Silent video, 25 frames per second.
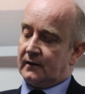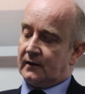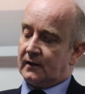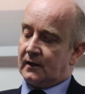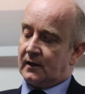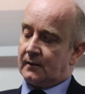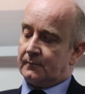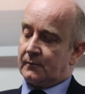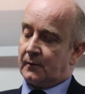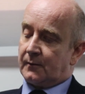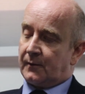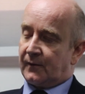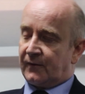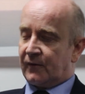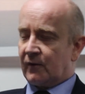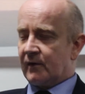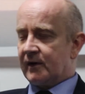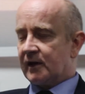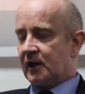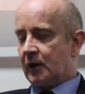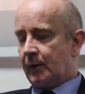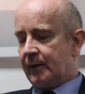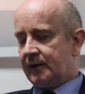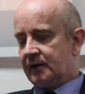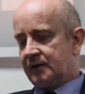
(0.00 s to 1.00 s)
But before
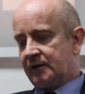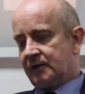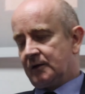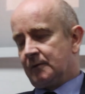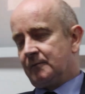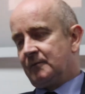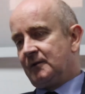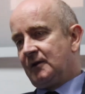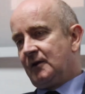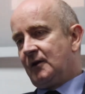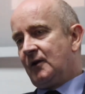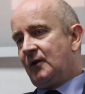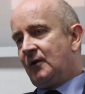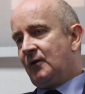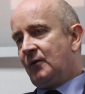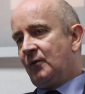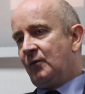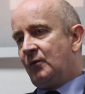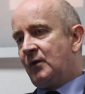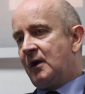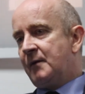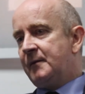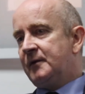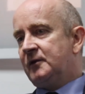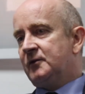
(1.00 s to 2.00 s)
I go into them,
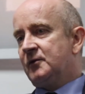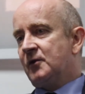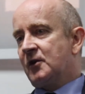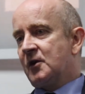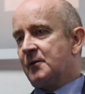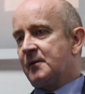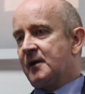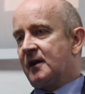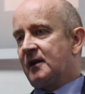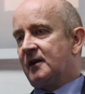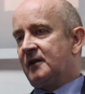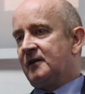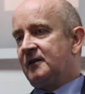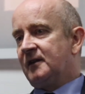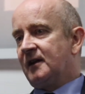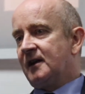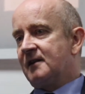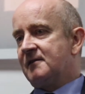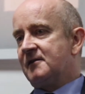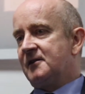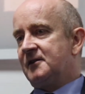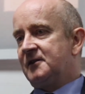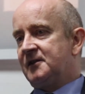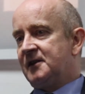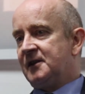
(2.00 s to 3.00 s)
when we talk about a
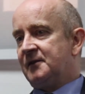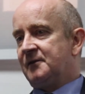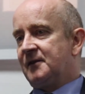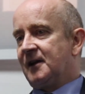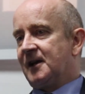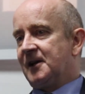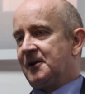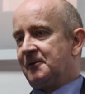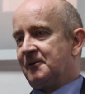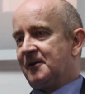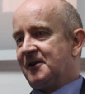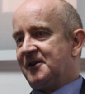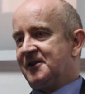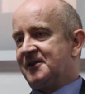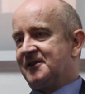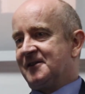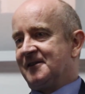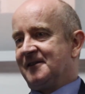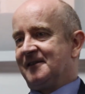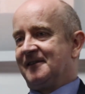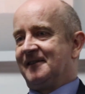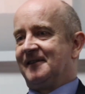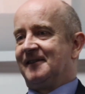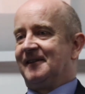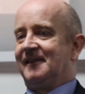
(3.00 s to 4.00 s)
Naira
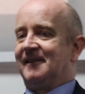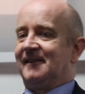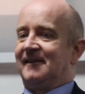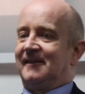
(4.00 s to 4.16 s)
devaluation,